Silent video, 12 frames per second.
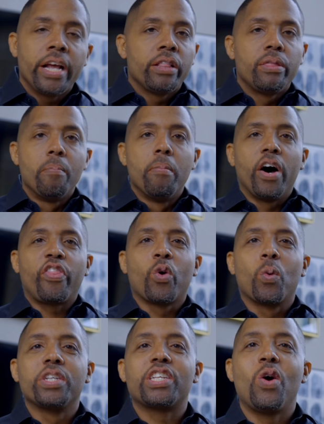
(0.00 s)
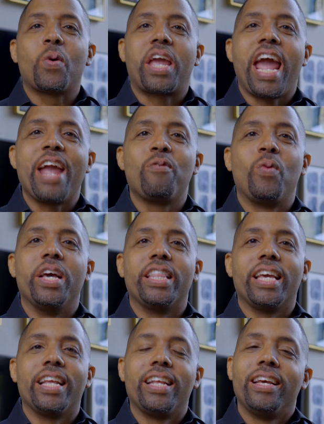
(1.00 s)
The mother was okay with
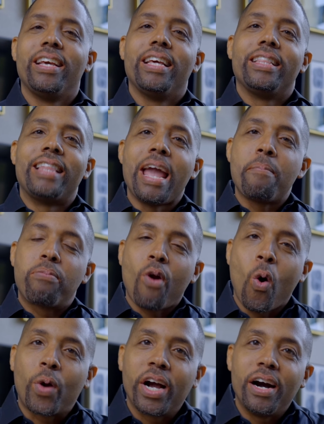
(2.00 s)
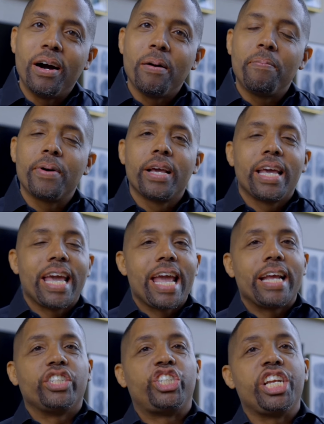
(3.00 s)
it. They broke up.
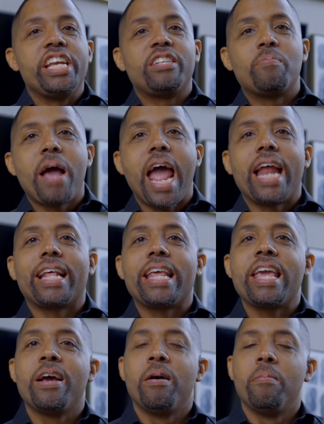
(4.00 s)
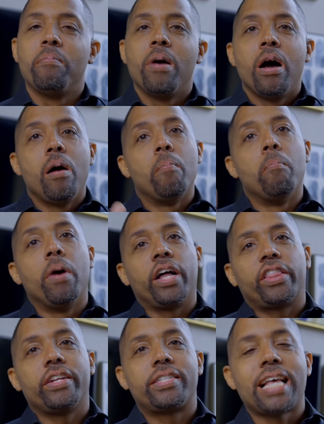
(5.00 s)
She's mad at him.
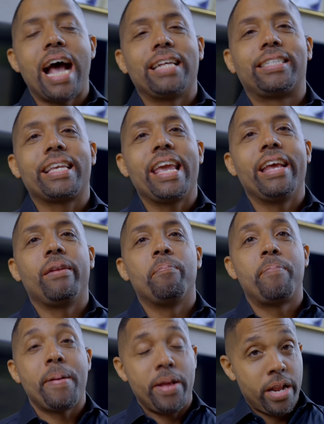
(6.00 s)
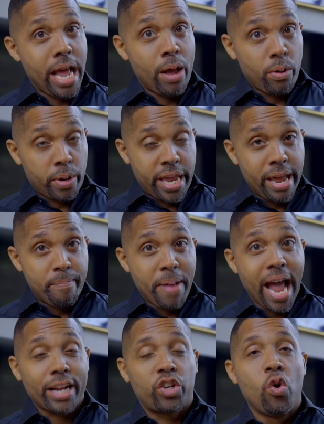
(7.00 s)
Mother decides to get
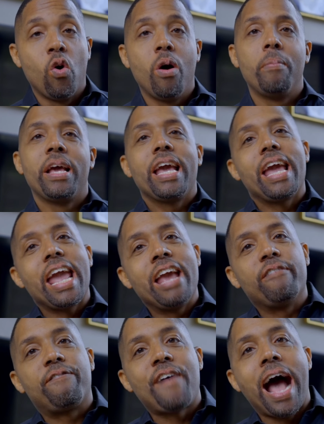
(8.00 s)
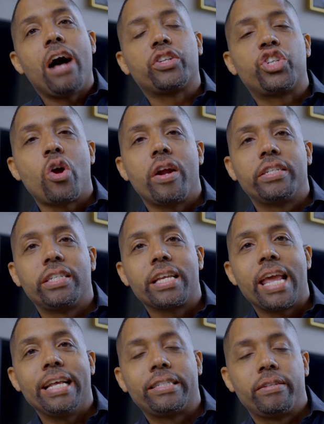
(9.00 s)
back to him and file charges
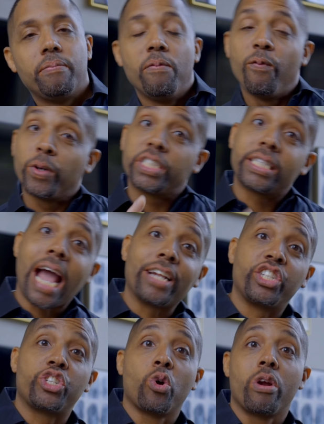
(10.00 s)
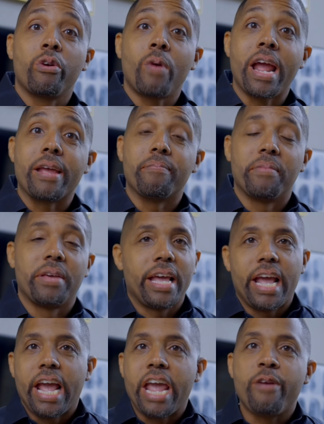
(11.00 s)
against him for statutory rape.
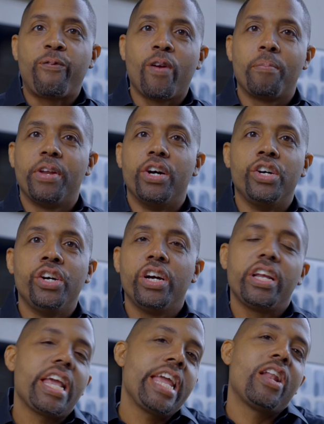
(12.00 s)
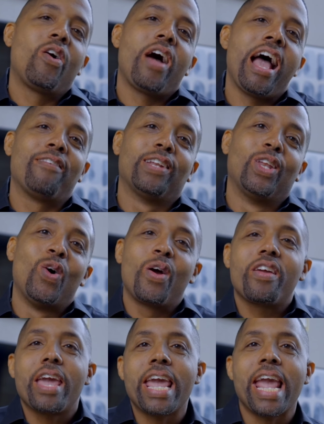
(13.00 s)
He from the hood. He don't have a
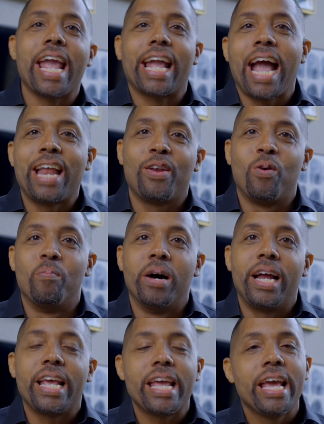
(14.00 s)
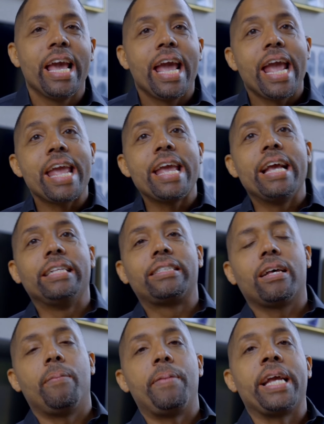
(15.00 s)
lawyer. He ain't got no money. He ends
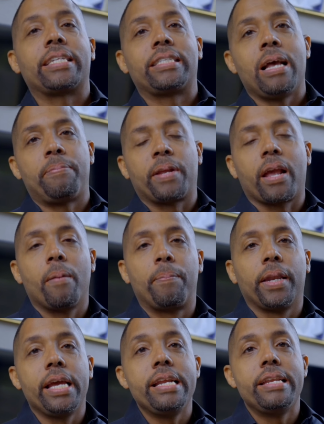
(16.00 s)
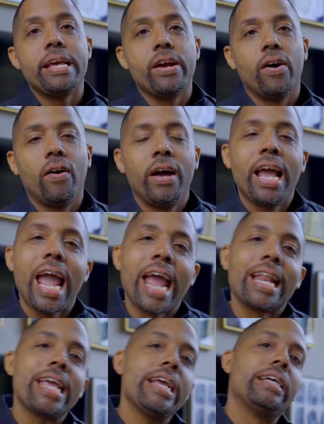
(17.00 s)
up accepting a plea deal,
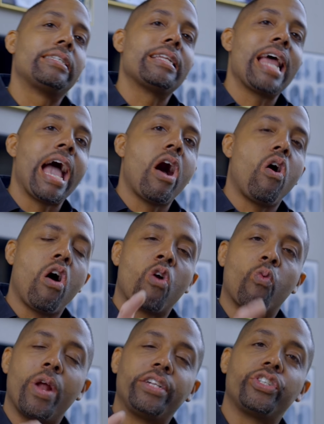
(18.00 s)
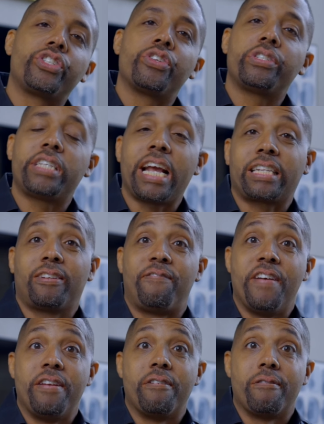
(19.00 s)
and he is now a registered sex
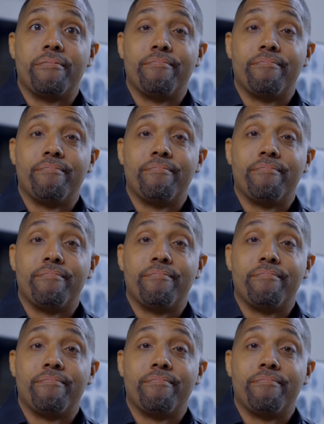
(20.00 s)
offender.